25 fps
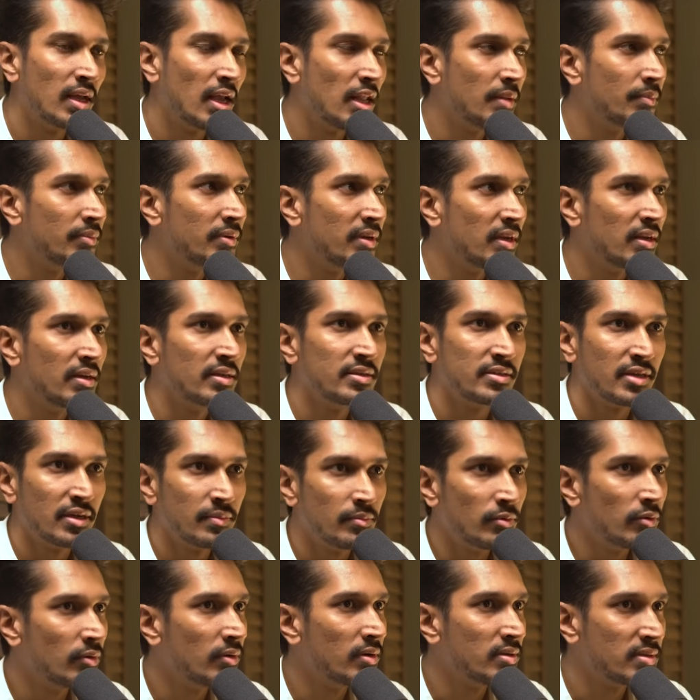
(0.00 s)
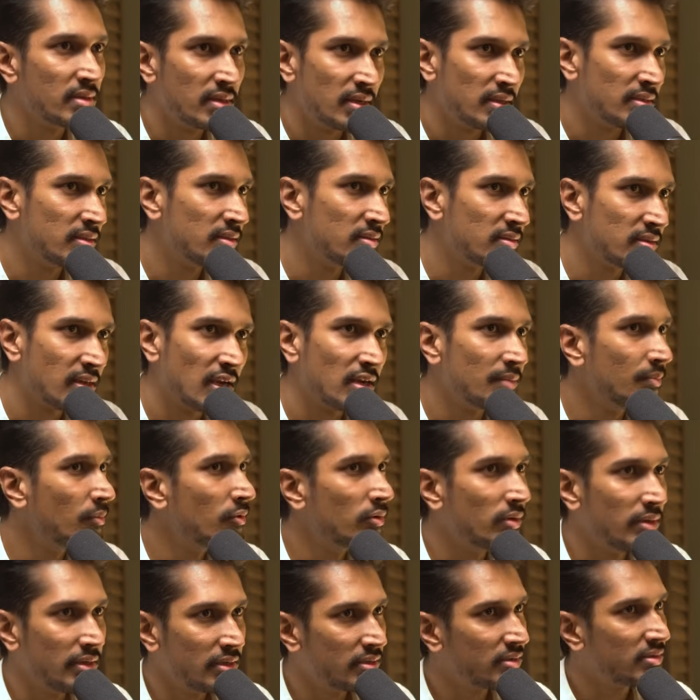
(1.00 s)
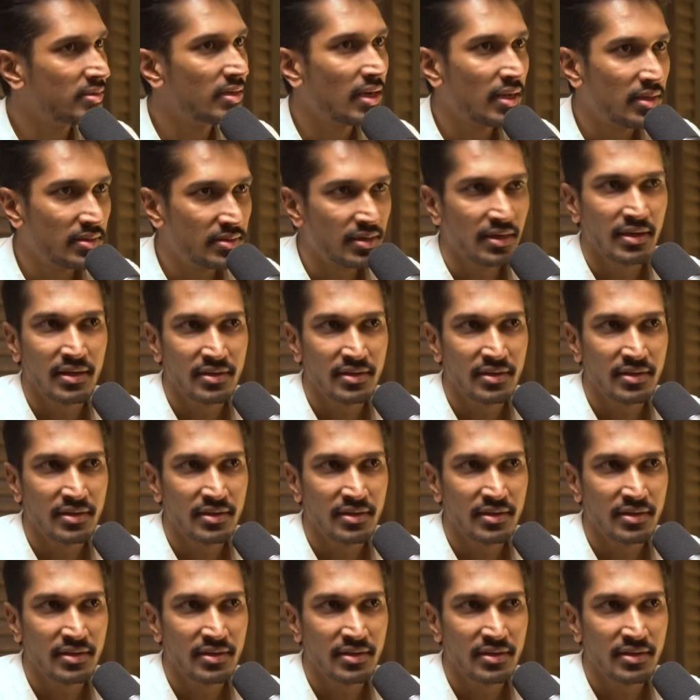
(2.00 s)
will help real estate brokers and agents get more leads, sales,